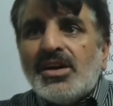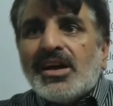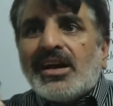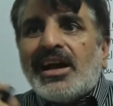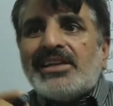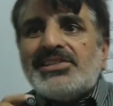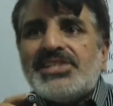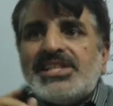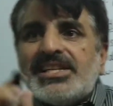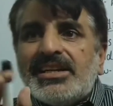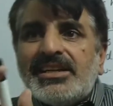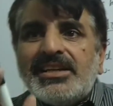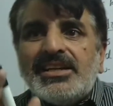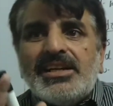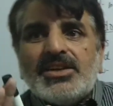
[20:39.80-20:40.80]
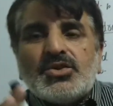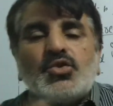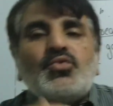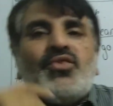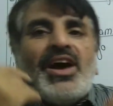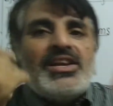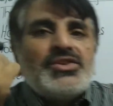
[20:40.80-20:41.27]
consider to
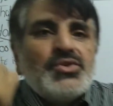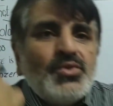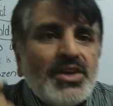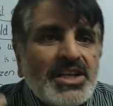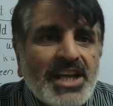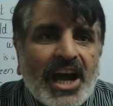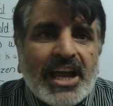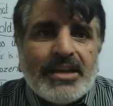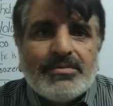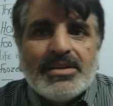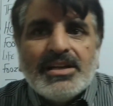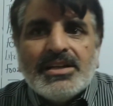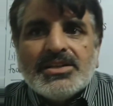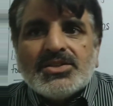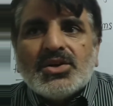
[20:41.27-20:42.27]
waste your time.